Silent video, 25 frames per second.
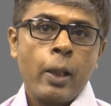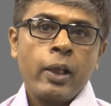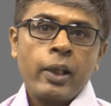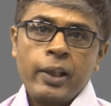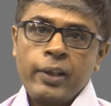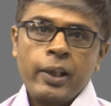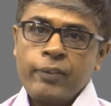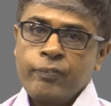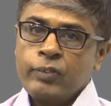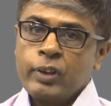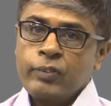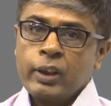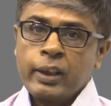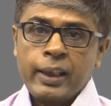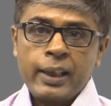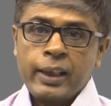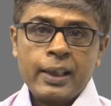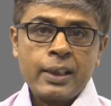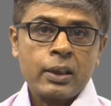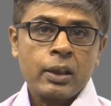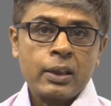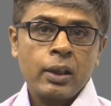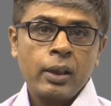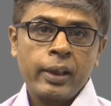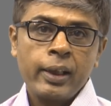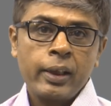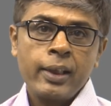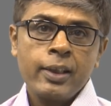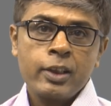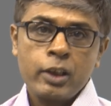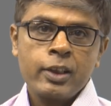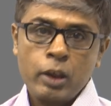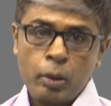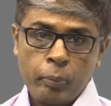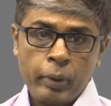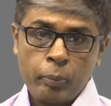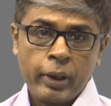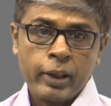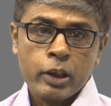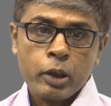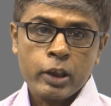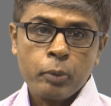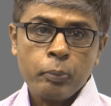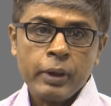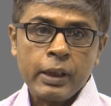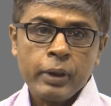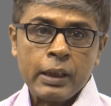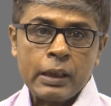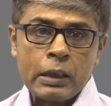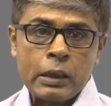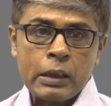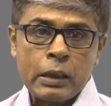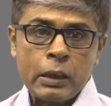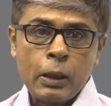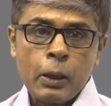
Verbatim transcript: If the case contains some exhibits,